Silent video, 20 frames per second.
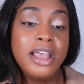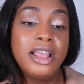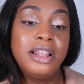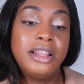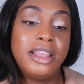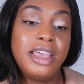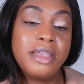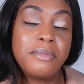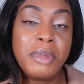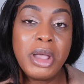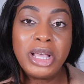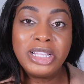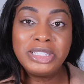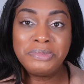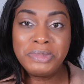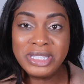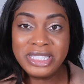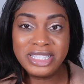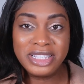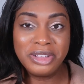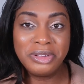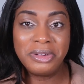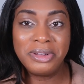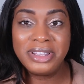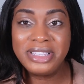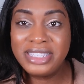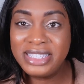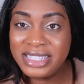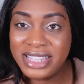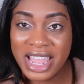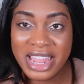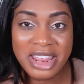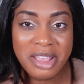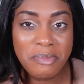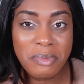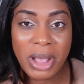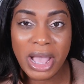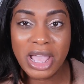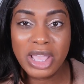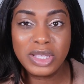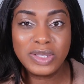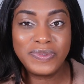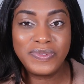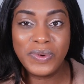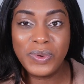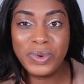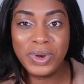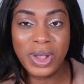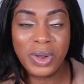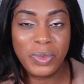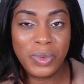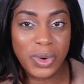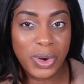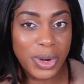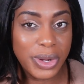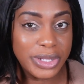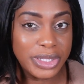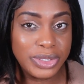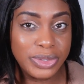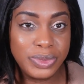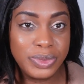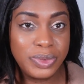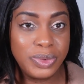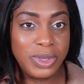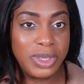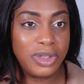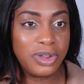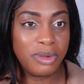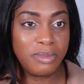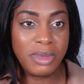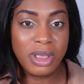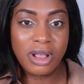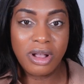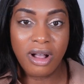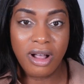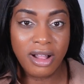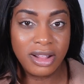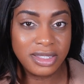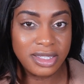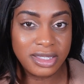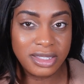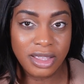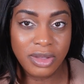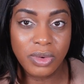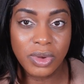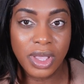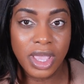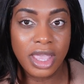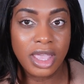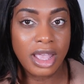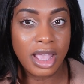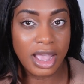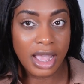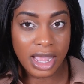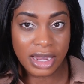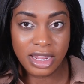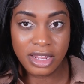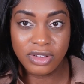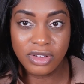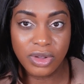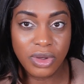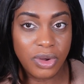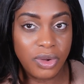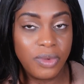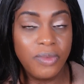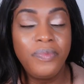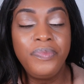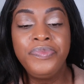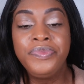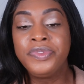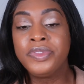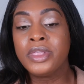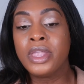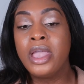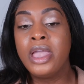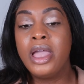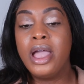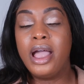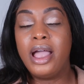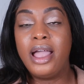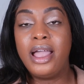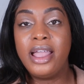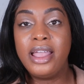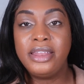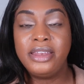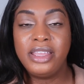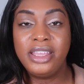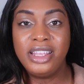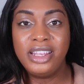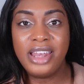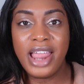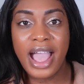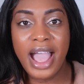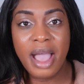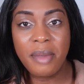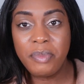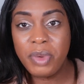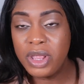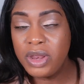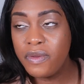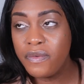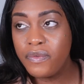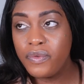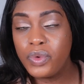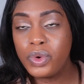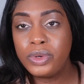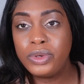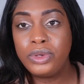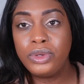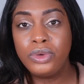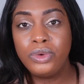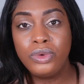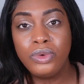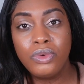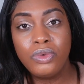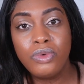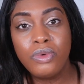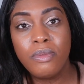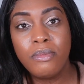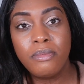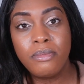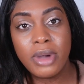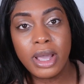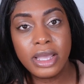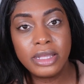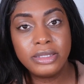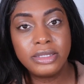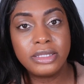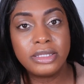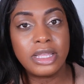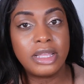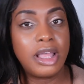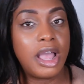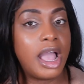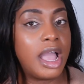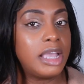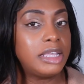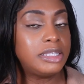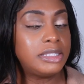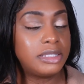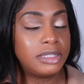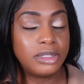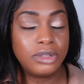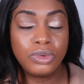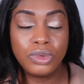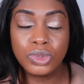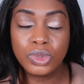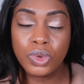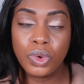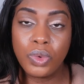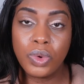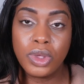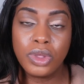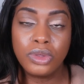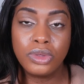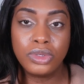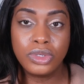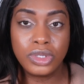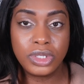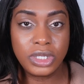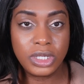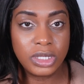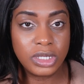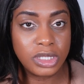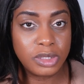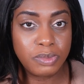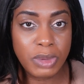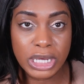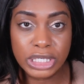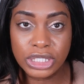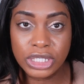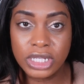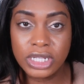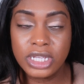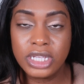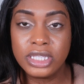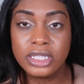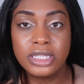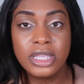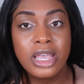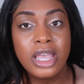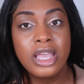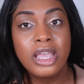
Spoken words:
Like my husband's literally standing by his phone at work to hear me call to say, okay, I need to go. And it happened for 2 months. I still was going to see the specialist